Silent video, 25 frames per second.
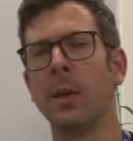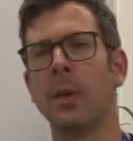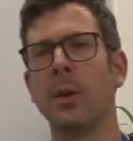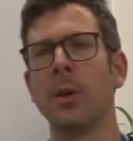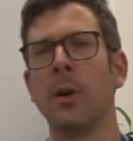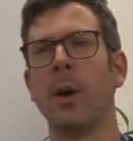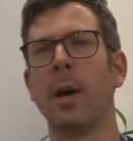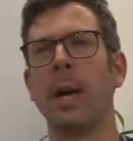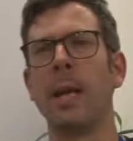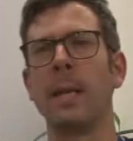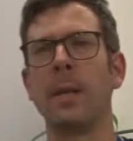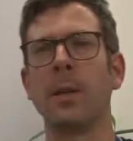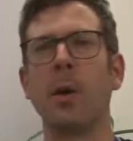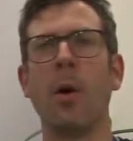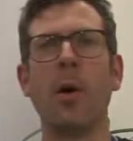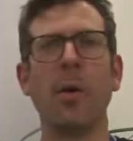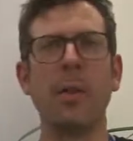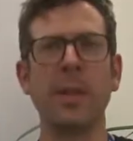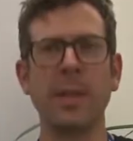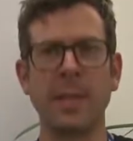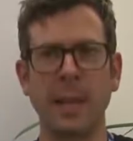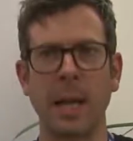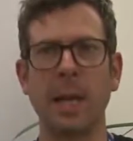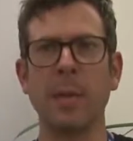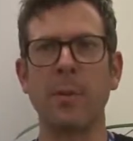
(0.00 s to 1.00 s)
and all
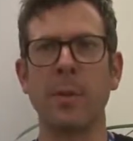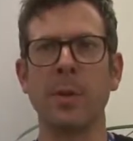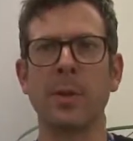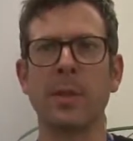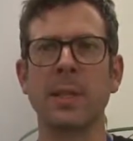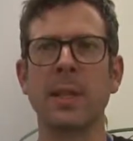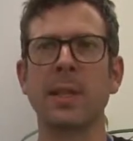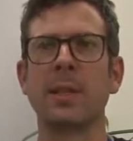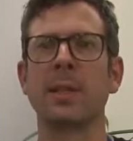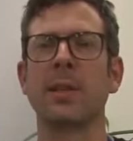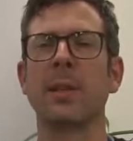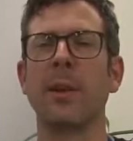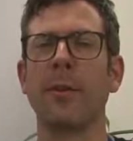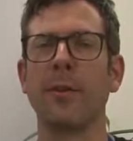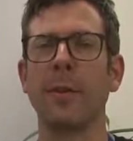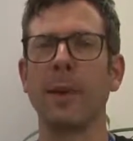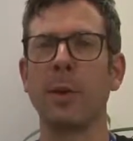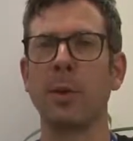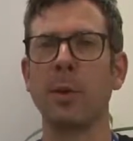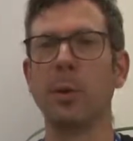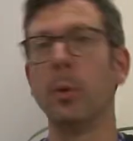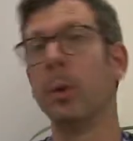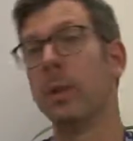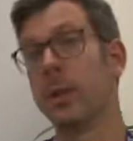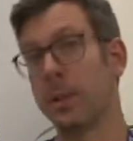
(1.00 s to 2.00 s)
these elements is stuff
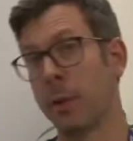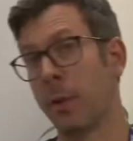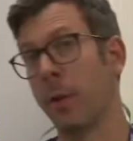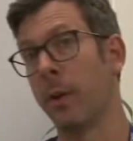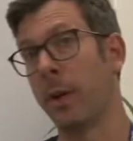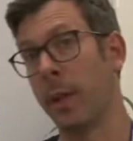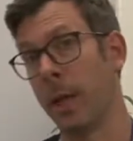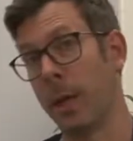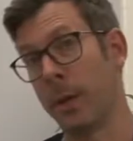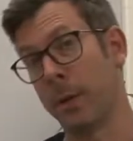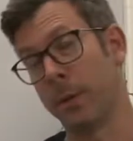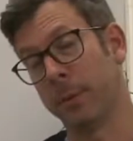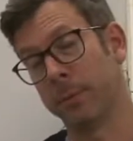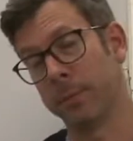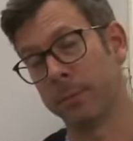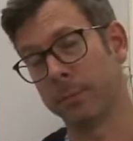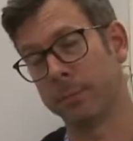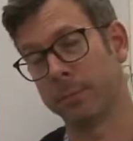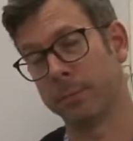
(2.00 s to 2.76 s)
that you will discover later.